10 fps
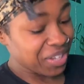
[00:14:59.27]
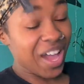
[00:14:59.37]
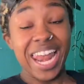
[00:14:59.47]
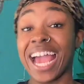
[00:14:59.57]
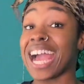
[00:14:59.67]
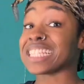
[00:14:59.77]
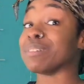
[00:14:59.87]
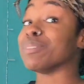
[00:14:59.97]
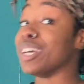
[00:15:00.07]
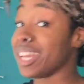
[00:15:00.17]
Y'all, I got
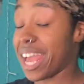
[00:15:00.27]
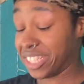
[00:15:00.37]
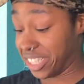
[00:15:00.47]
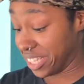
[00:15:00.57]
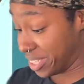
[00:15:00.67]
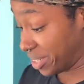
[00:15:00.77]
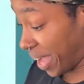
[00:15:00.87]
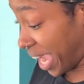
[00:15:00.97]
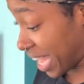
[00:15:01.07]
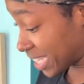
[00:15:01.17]
some good ass shit too.
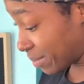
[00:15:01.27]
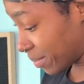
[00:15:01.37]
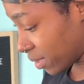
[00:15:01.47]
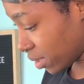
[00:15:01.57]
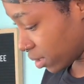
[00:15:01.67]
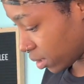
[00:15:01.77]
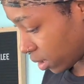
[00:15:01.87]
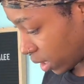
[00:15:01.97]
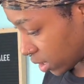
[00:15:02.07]
I got some. Is